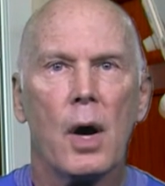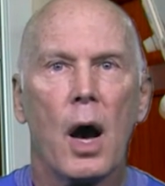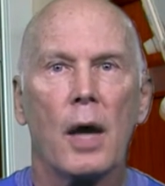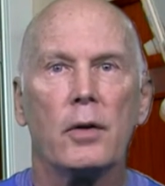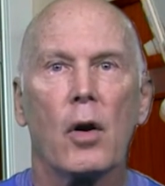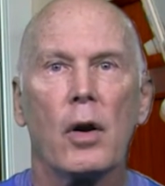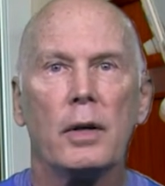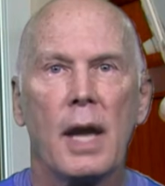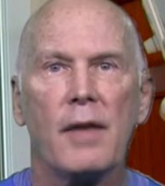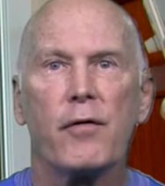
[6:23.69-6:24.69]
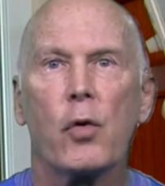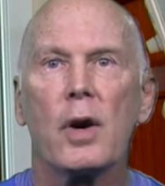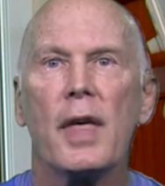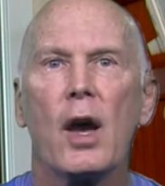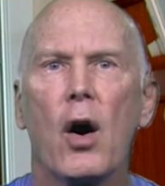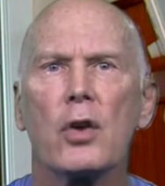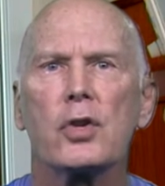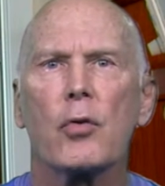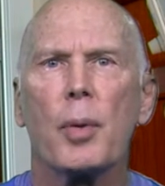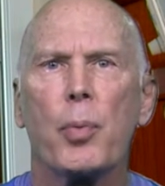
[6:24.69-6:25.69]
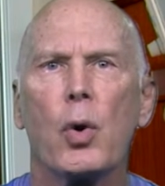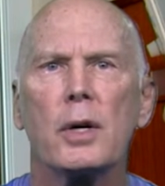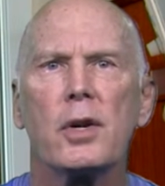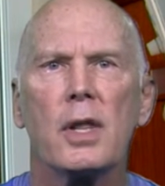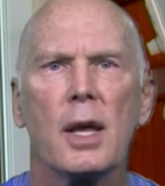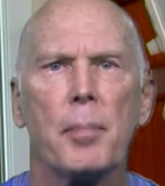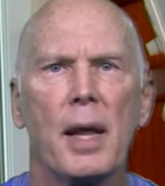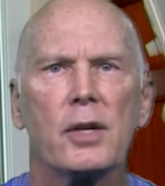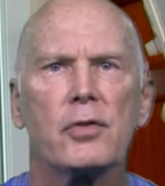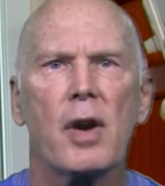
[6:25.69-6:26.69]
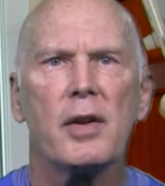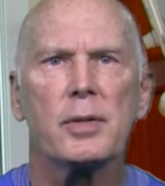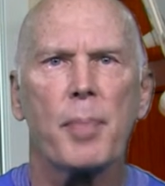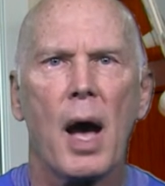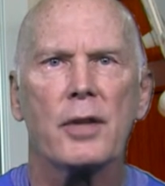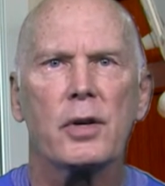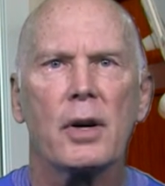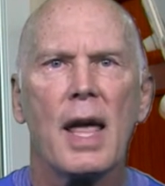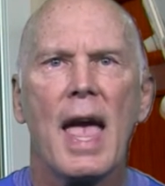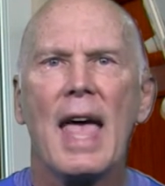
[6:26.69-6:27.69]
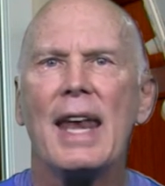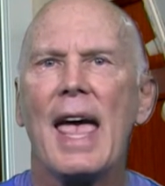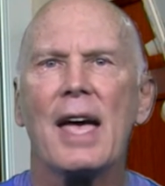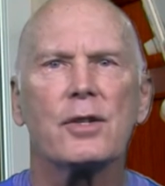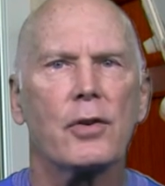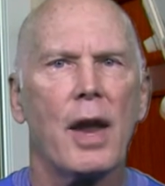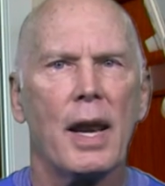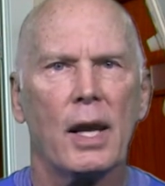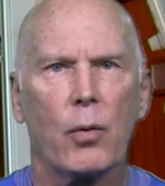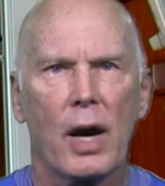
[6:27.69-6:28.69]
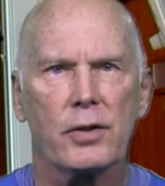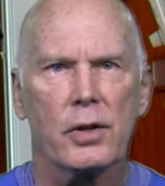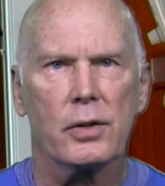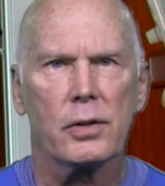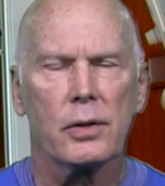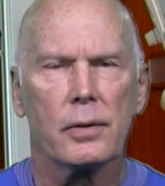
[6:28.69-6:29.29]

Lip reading: On day 4, they also report to the administrative sponsor and answer any questions.